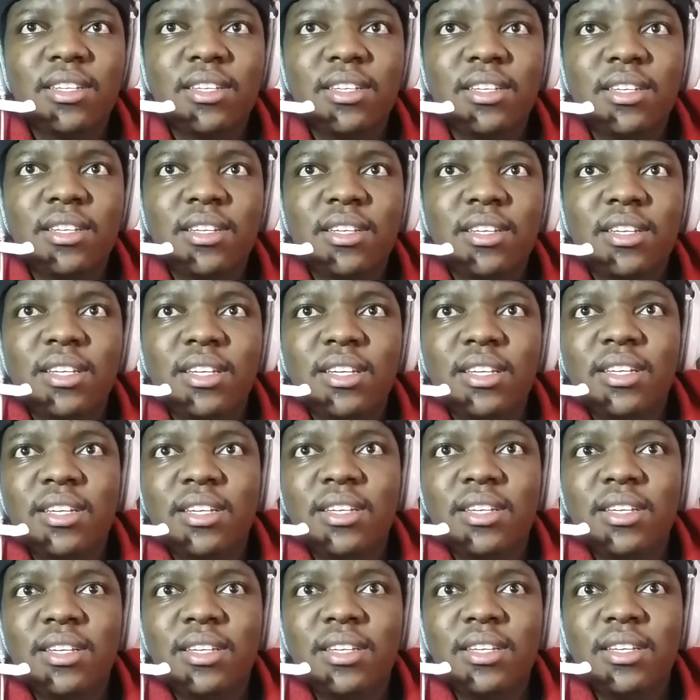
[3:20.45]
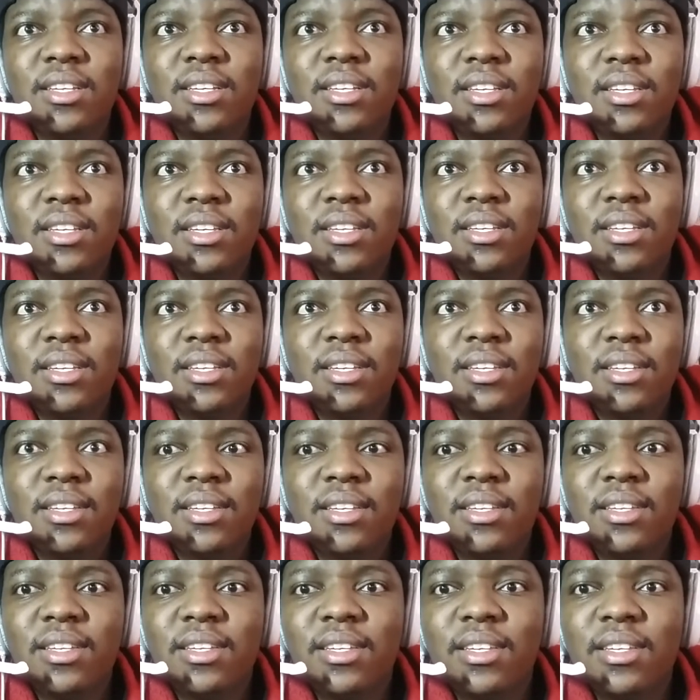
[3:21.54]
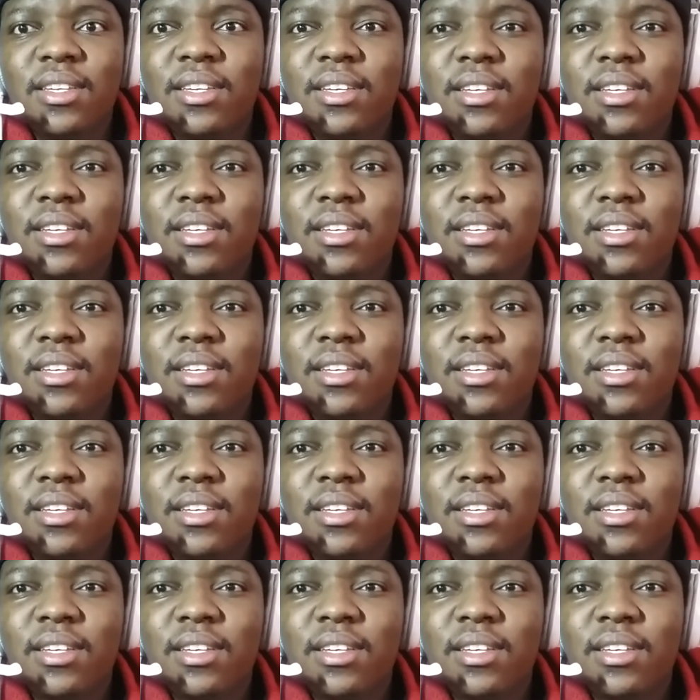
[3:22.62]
Nobody speaks.